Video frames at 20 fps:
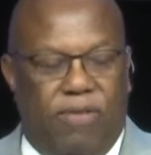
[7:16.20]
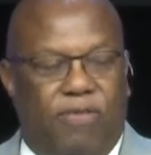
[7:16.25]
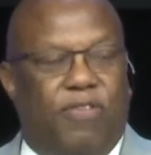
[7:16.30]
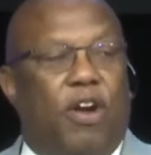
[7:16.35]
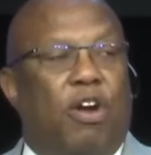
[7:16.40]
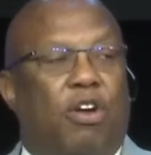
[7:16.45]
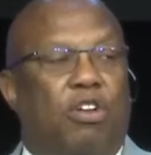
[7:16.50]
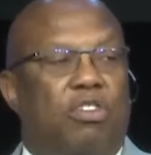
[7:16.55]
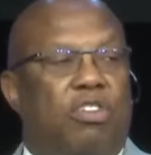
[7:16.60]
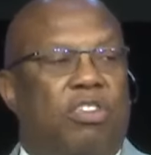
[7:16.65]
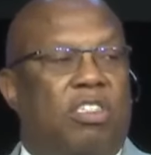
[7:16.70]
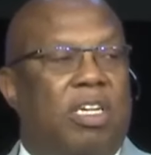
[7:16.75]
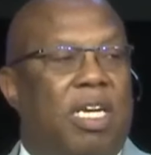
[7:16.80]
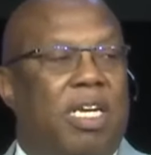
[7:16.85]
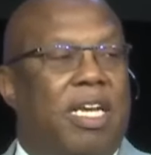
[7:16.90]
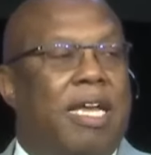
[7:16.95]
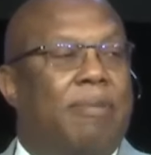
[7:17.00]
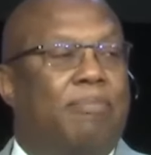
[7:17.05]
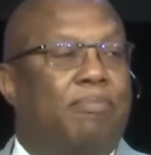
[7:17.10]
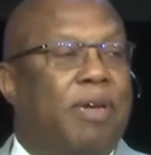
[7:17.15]
First,
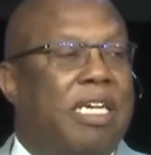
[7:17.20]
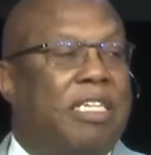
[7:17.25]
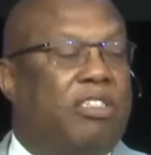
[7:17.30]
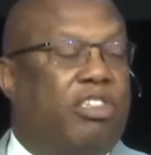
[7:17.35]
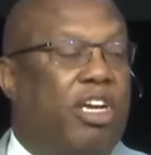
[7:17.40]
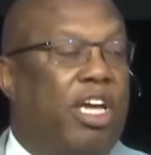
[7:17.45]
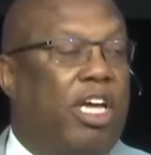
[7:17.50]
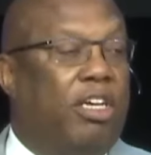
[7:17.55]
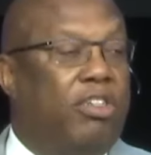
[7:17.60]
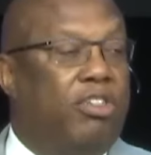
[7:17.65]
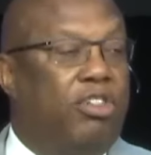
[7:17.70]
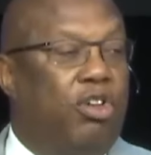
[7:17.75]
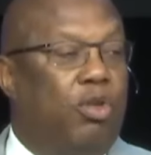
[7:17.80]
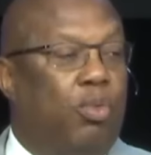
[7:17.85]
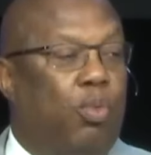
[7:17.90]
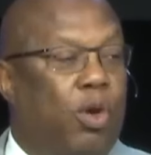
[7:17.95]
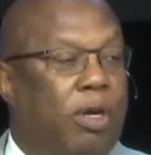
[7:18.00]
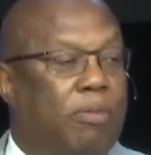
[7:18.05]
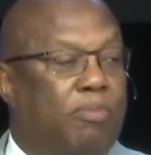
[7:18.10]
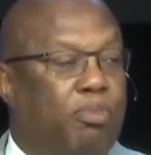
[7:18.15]
let me tell you
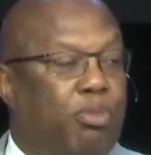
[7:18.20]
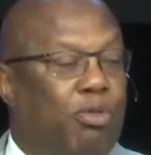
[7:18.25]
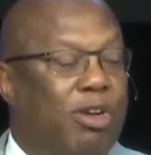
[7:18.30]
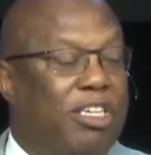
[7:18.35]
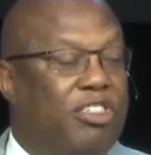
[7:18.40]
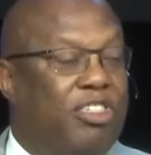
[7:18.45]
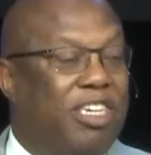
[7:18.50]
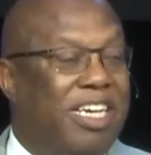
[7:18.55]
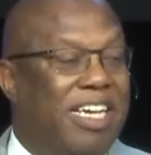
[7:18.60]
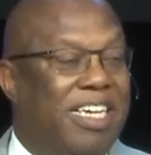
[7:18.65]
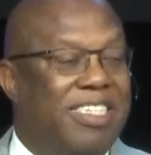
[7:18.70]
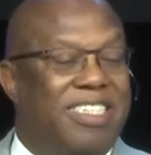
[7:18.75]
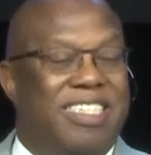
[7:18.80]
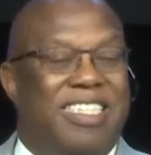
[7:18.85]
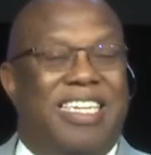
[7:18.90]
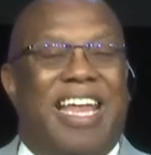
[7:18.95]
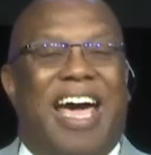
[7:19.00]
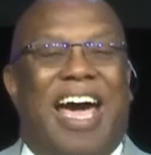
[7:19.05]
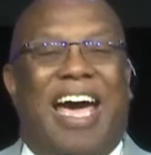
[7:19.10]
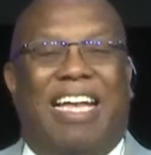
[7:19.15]
what preaching is
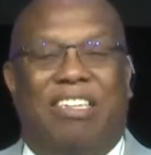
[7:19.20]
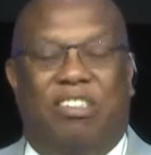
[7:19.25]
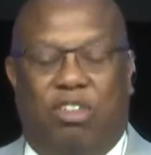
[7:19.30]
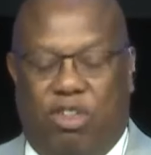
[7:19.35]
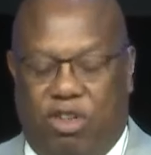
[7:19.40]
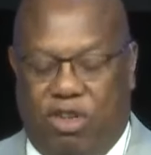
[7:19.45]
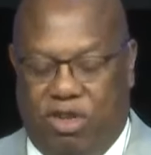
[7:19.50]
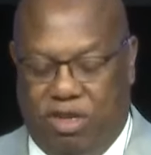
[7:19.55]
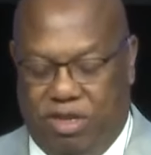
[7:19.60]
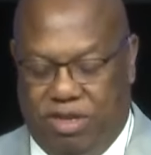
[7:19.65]
not.